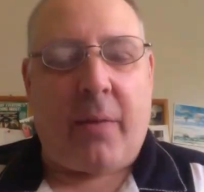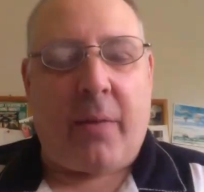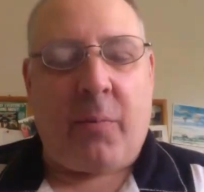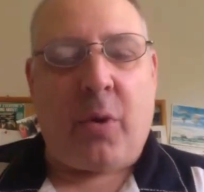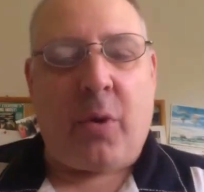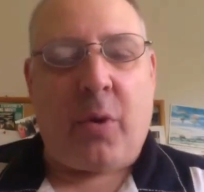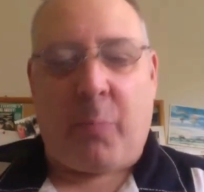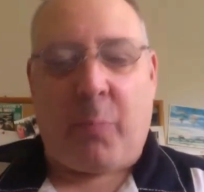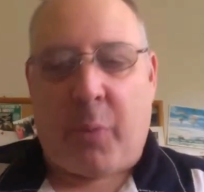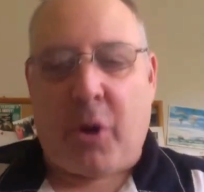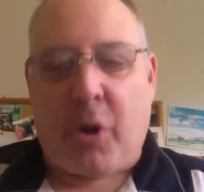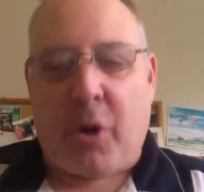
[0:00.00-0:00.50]

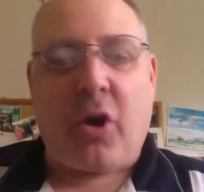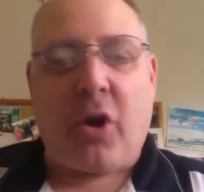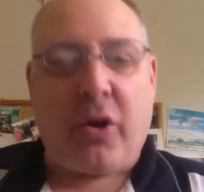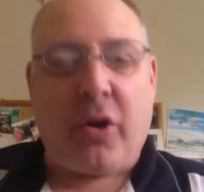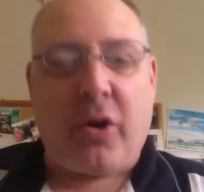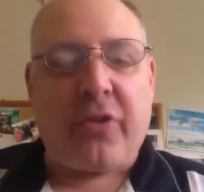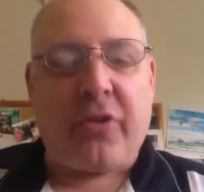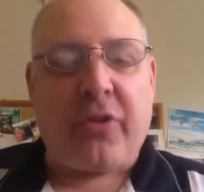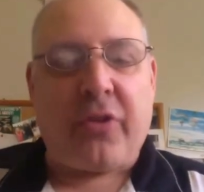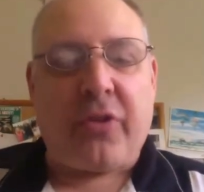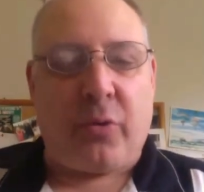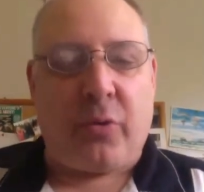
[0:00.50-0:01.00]
but
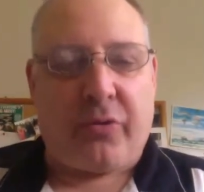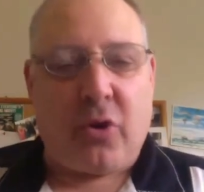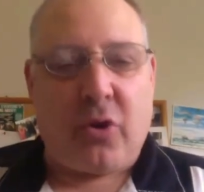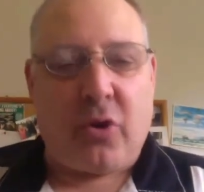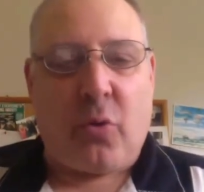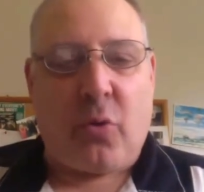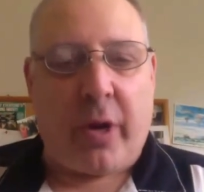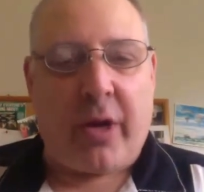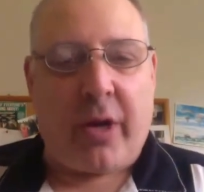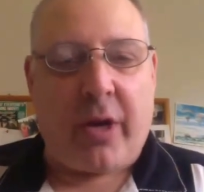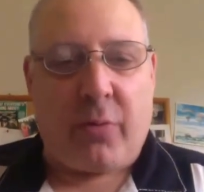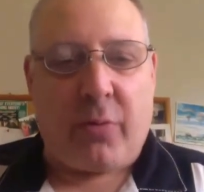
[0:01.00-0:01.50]
because there was no
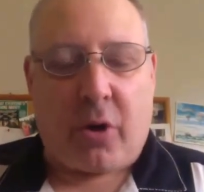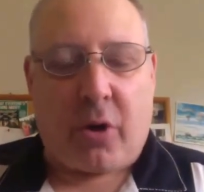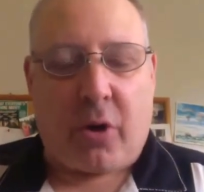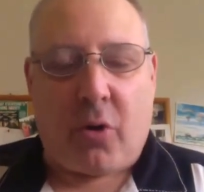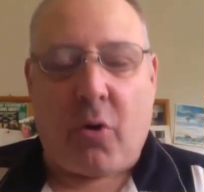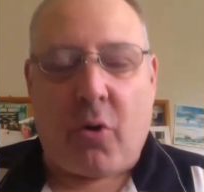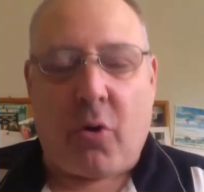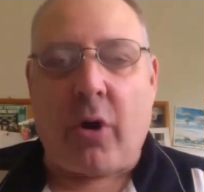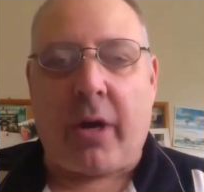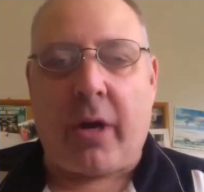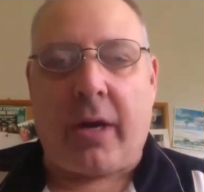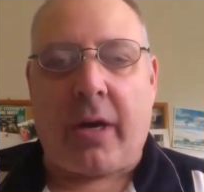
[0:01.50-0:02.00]
way to
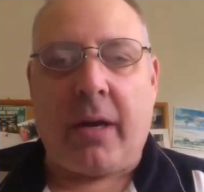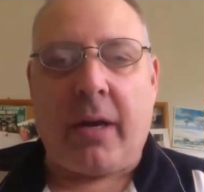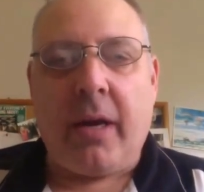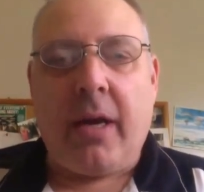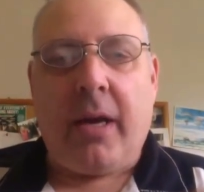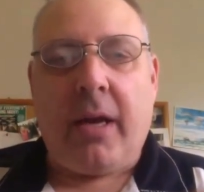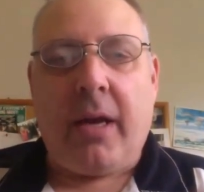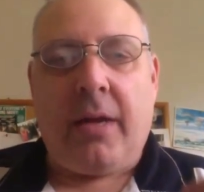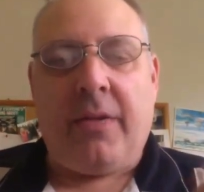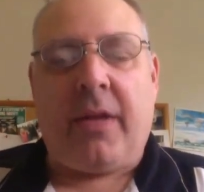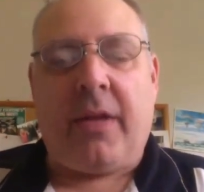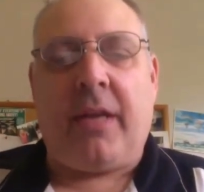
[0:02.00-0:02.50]
record it,
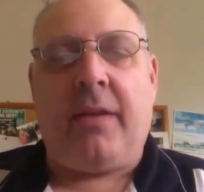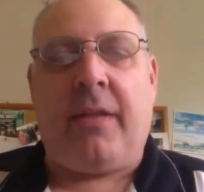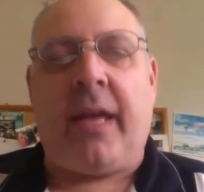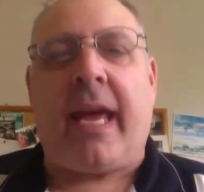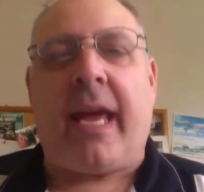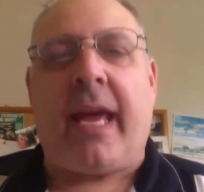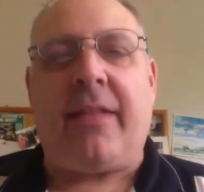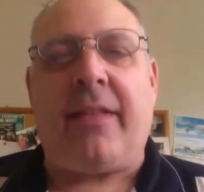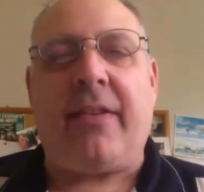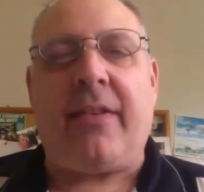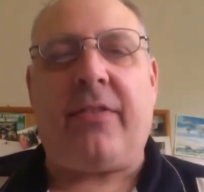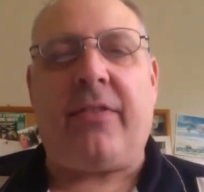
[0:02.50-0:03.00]

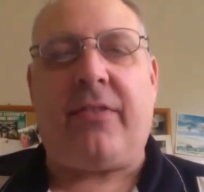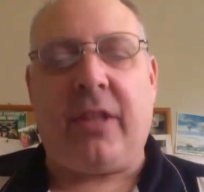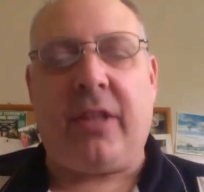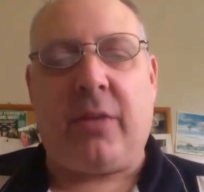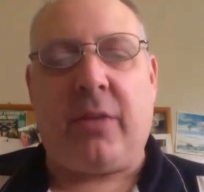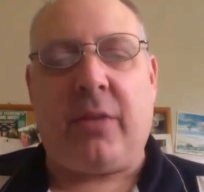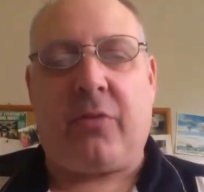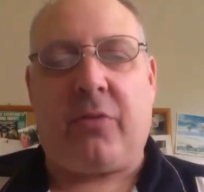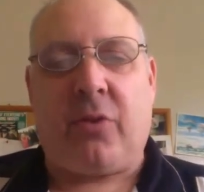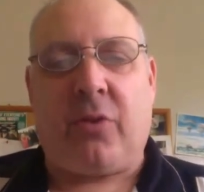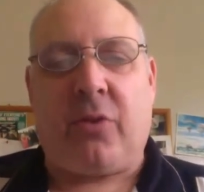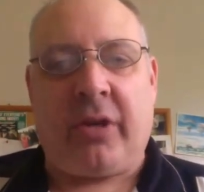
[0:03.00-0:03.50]
they had this thing
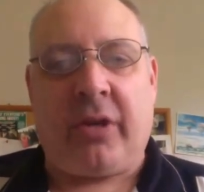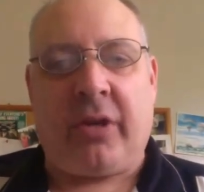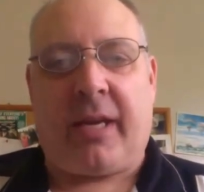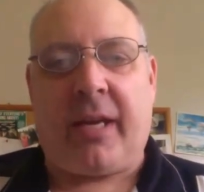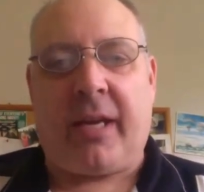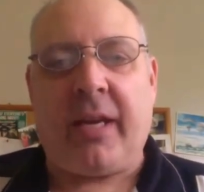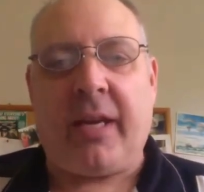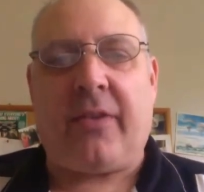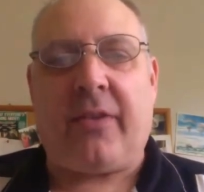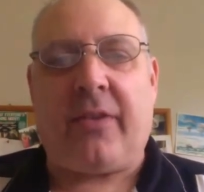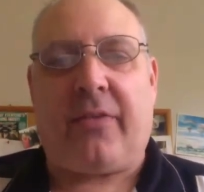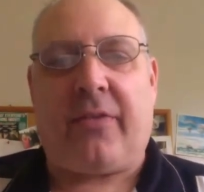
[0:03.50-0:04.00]
that was called a
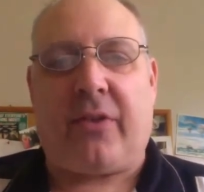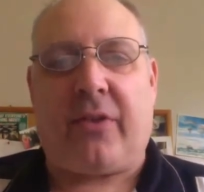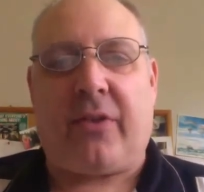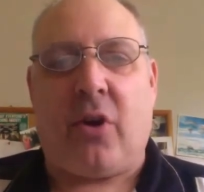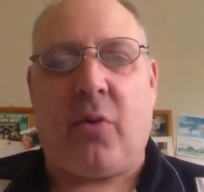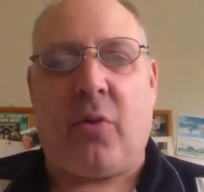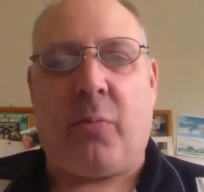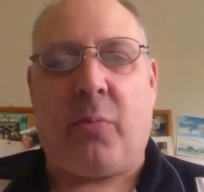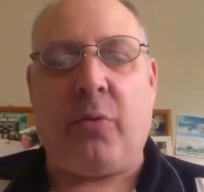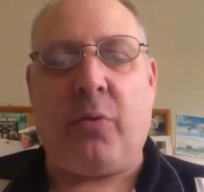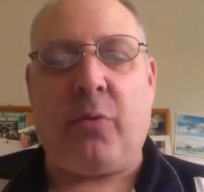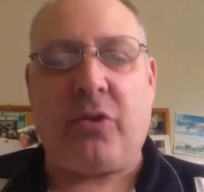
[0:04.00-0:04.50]

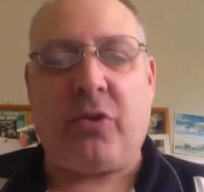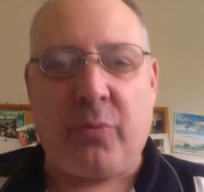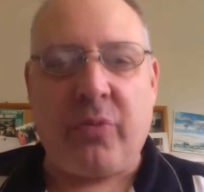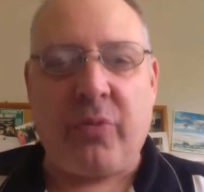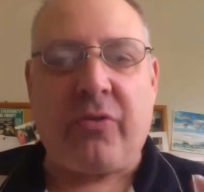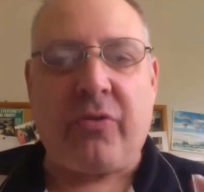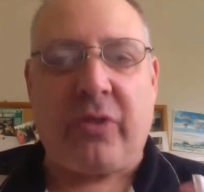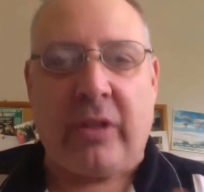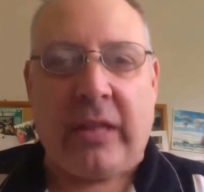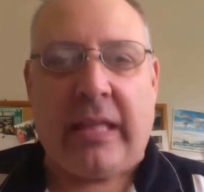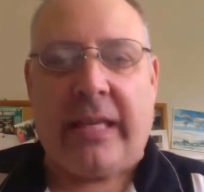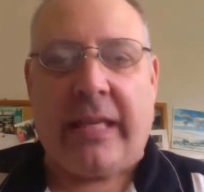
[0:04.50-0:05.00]
kinescope, which
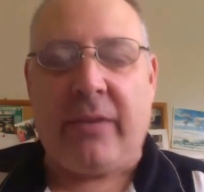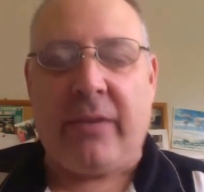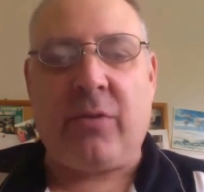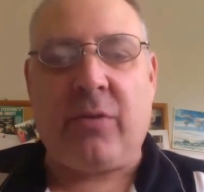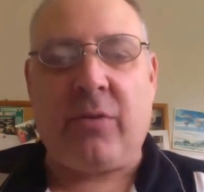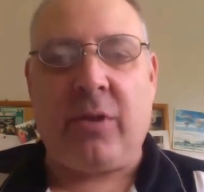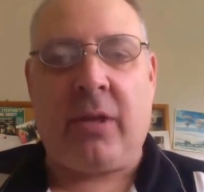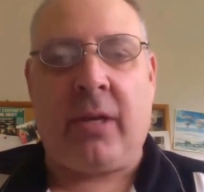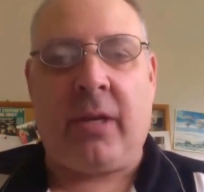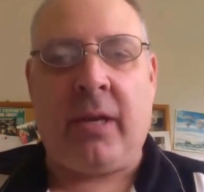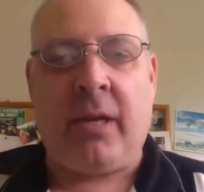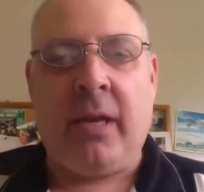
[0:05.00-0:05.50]
was
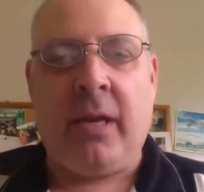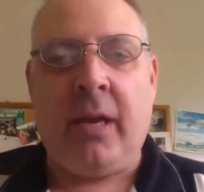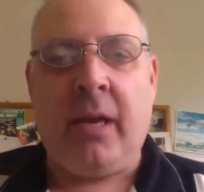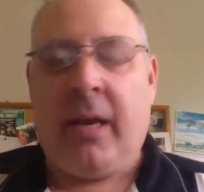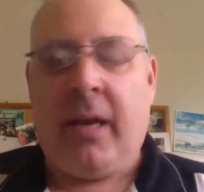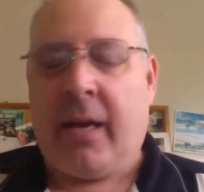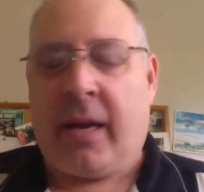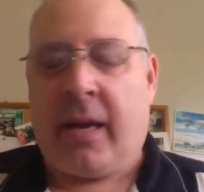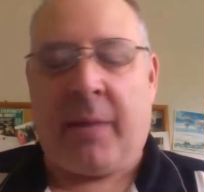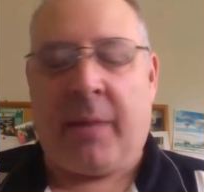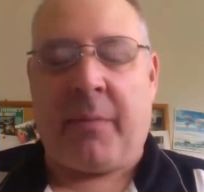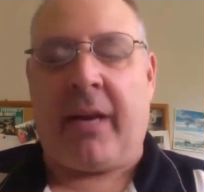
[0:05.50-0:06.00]
literally,
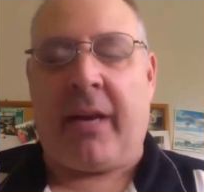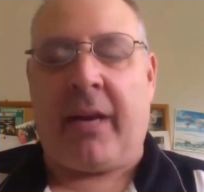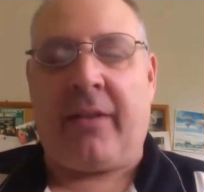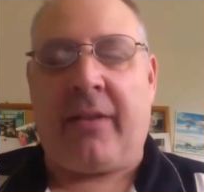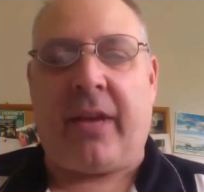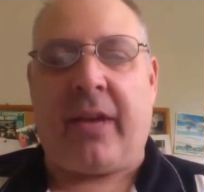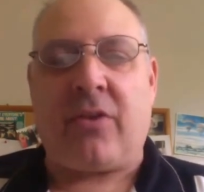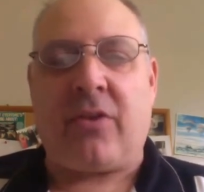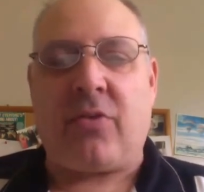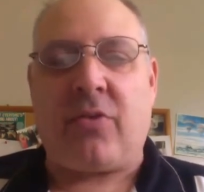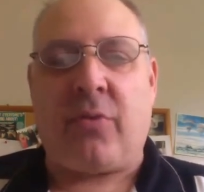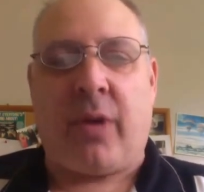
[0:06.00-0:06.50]
and I'm not
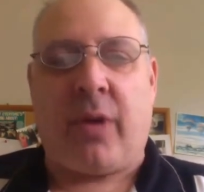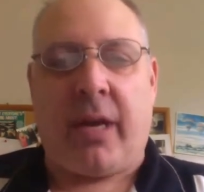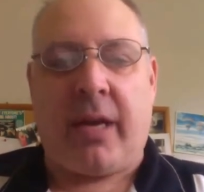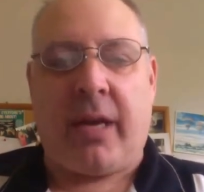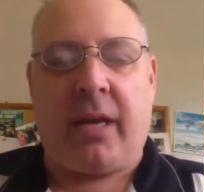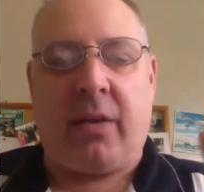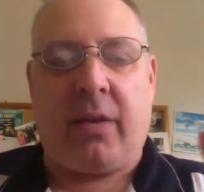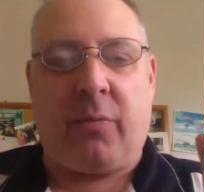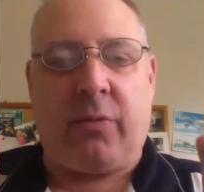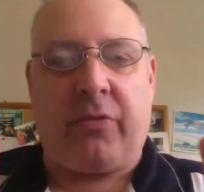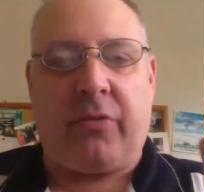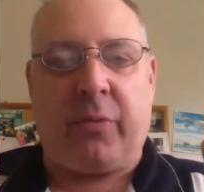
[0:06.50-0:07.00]

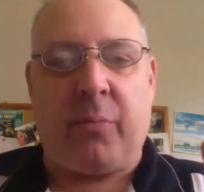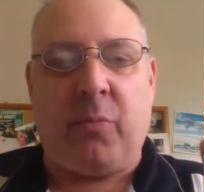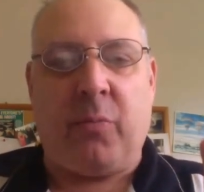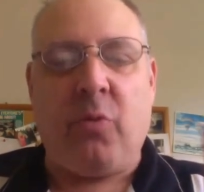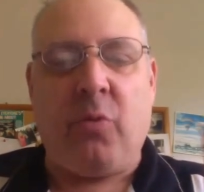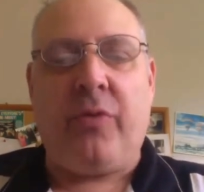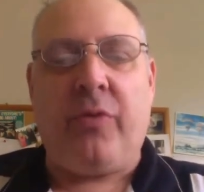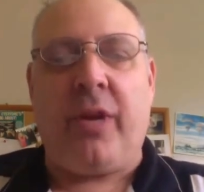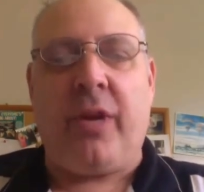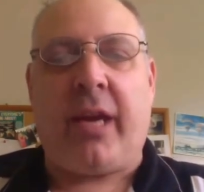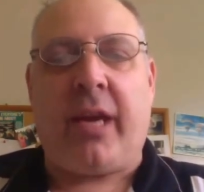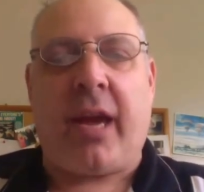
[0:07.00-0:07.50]
exaggerating, it was a
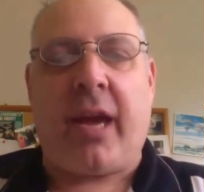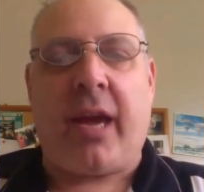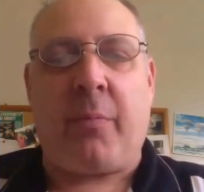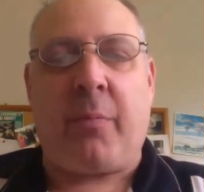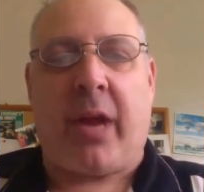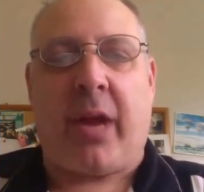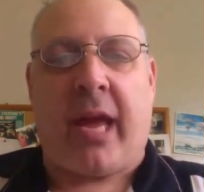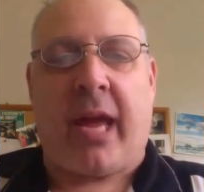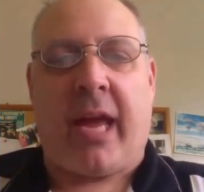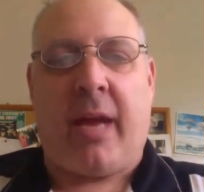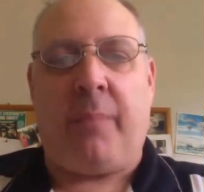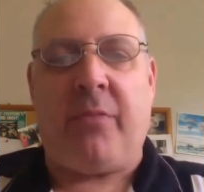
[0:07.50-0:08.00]
movie
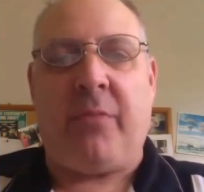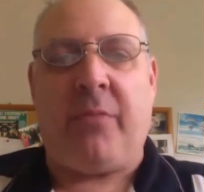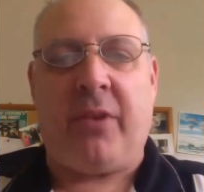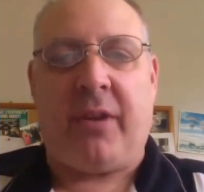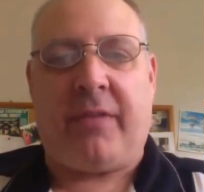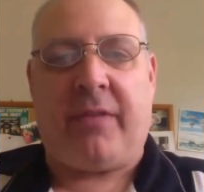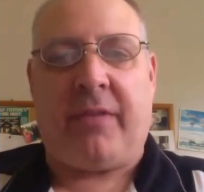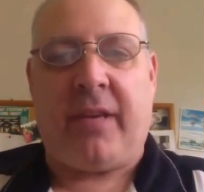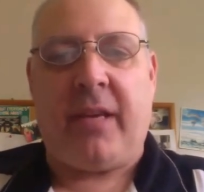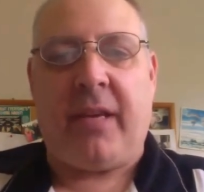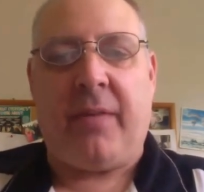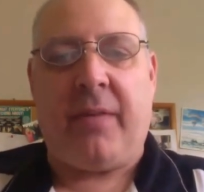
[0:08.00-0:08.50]
camera aimed at
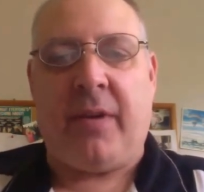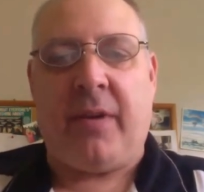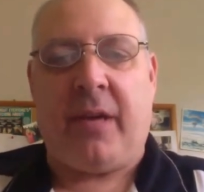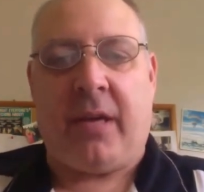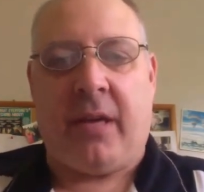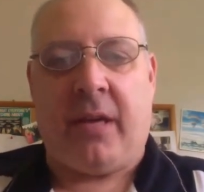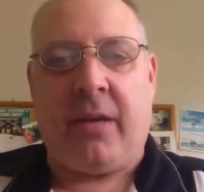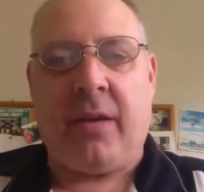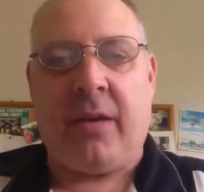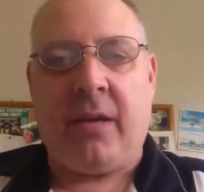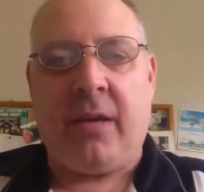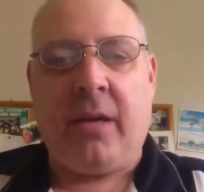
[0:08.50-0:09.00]
a
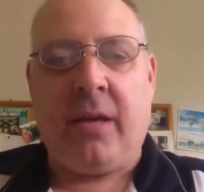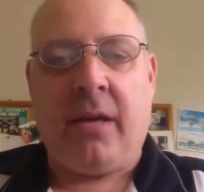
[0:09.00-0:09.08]
TV.